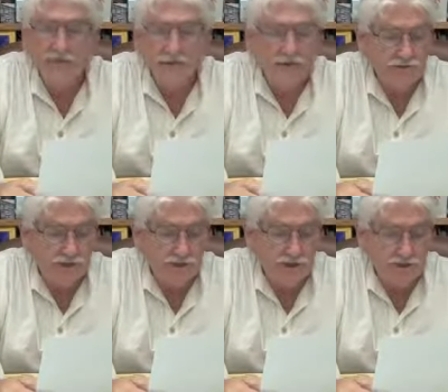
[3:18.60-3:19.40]

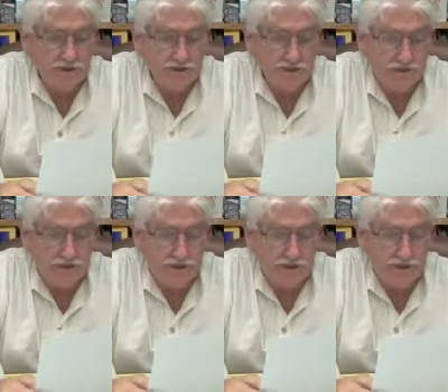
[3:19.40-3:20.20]
Appreciate that.
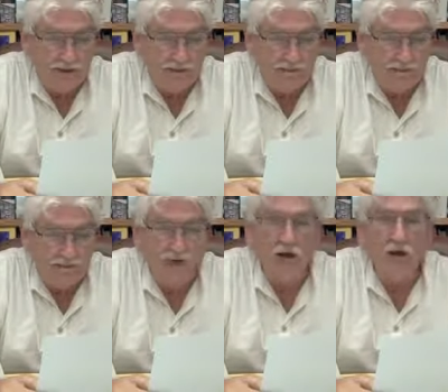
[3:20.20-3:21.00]

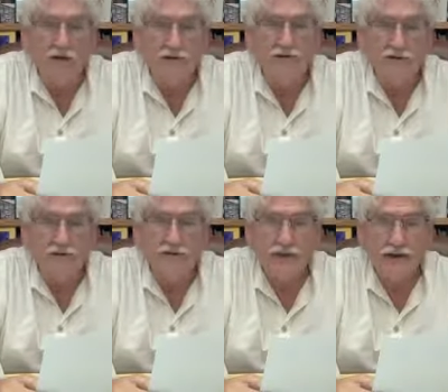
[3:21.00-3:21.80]
We're all
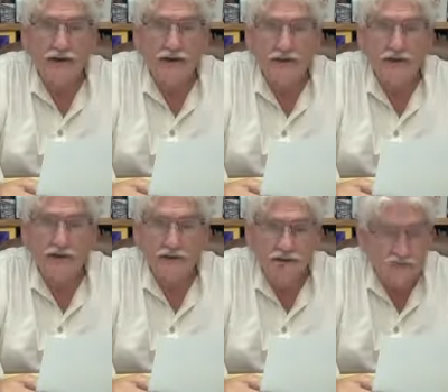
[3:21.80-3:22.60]
angels here,
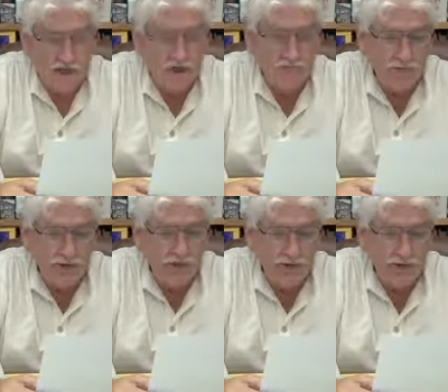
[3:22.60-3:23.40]
guys, and it's time
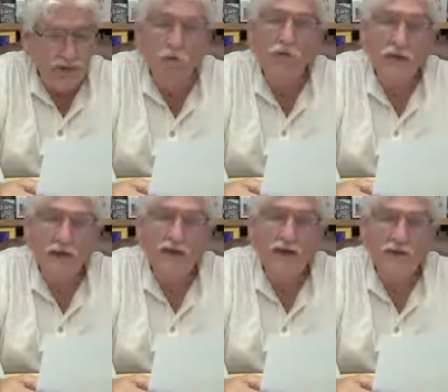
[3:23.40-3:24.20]
we hold
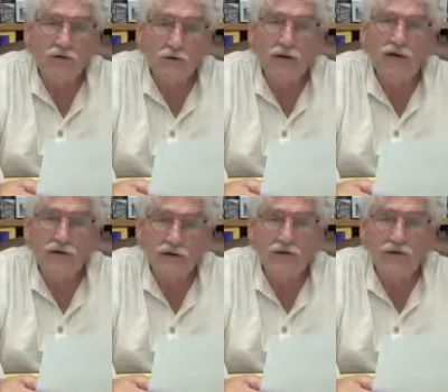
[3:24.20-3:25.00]
hands and walk
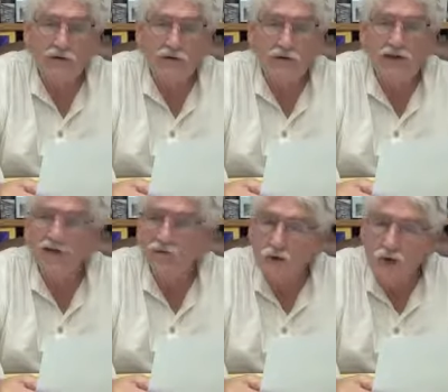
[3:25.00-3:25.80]
together
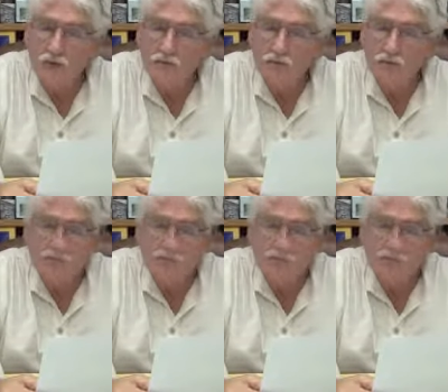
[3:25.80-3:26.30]
as one.